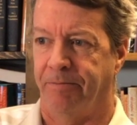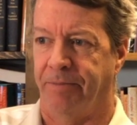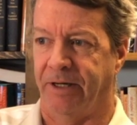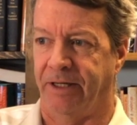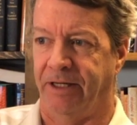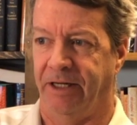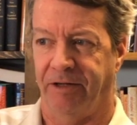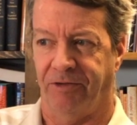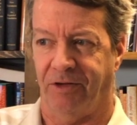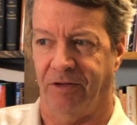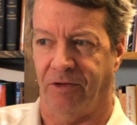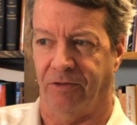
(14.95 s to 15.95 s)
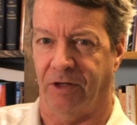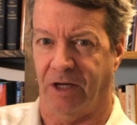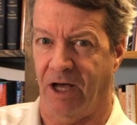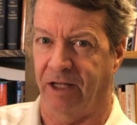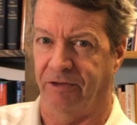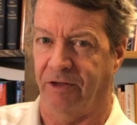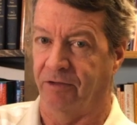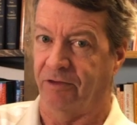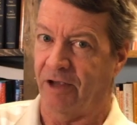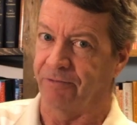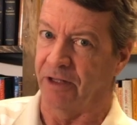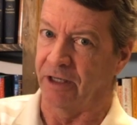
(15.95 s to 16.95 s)
but in a sense, it's a con- It's
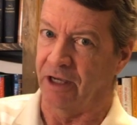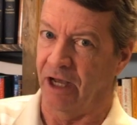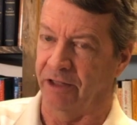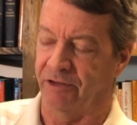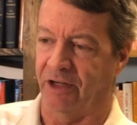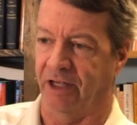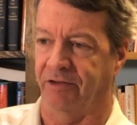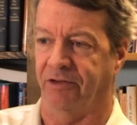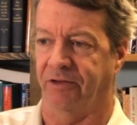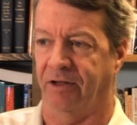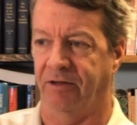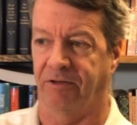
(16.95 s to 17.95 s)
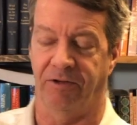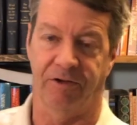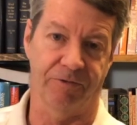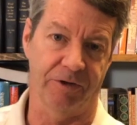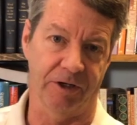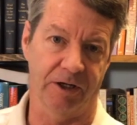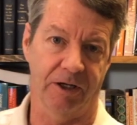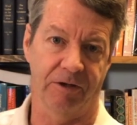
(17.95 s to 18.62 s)
definitely a contest. It's a different.